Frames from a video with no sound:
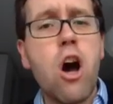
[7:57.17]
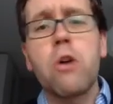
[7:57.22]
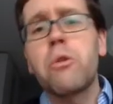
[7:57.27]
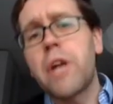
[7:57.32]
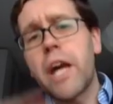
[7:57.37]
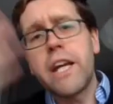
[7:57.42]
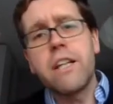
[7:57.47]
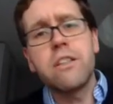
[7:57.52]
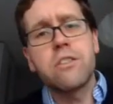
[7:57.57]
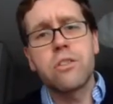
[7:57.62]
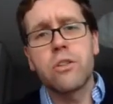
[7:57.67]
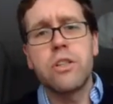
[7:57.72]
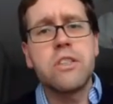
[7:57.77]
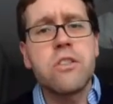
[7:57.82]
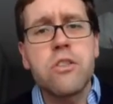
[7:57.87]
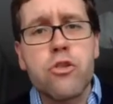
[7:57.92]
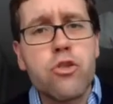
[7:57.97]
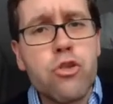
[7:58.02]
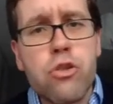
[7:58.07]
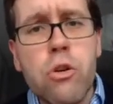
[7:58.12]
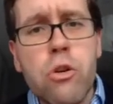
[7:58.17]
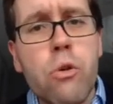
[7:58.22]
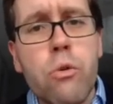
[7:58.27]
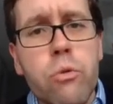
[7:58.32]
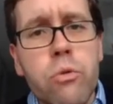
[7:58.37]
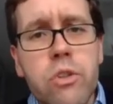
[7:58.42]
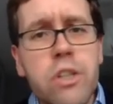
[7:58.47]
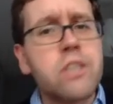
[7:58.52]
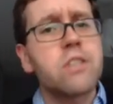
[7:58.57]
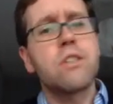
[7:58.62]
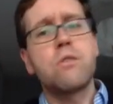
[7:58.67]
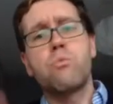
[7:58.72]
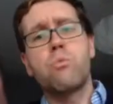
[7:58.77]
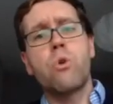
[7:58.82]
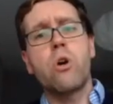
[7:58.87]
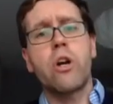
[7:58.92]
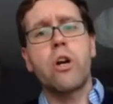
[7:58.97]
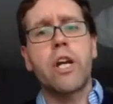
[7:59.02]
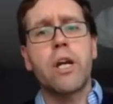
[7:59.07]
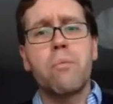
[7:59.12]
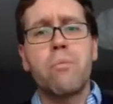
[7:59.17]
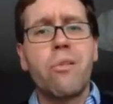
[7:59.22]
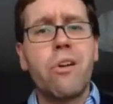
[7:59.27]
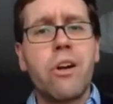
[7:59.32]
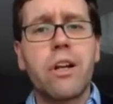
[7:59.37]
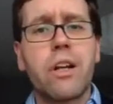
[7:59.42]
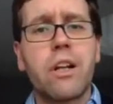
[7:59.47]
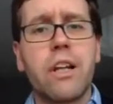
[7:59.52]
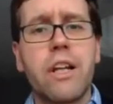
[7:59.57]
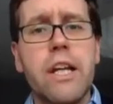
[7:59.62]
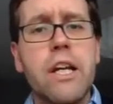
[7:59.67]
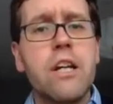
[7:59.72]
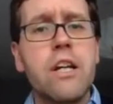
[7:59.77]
okay, so is it true? Does it work empirically?